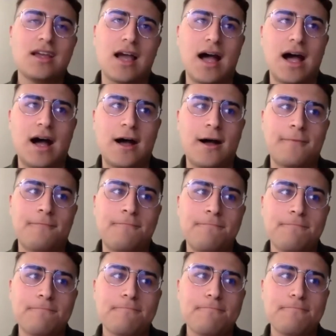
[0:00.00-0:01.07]
But
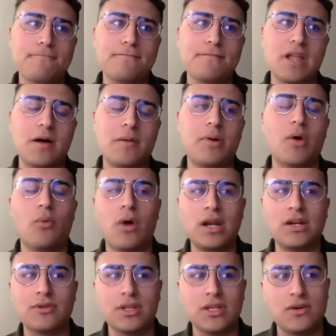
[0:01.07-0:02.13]
one
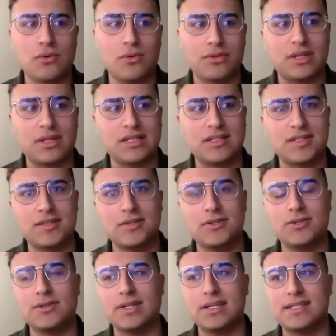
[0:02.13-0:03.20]
really cool thing
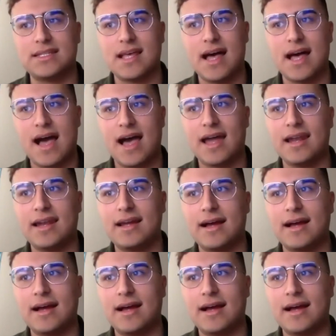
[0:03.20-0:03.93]
too is that,